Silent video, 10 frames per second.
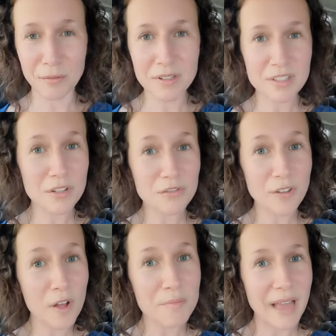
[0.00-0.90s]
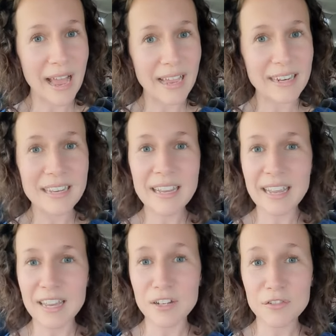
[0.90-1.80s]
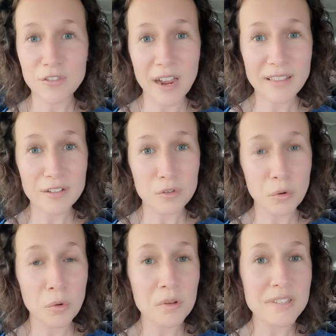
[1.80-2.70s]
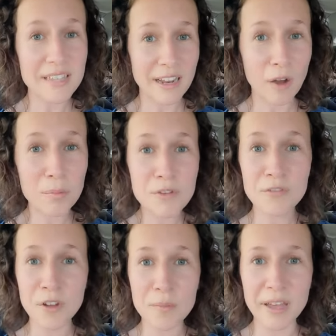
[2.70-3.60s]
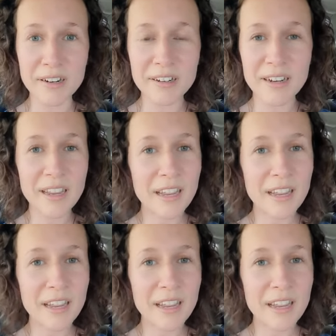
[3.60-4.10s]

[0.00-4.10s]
Once you felt bad and you find the tools that help you feel better,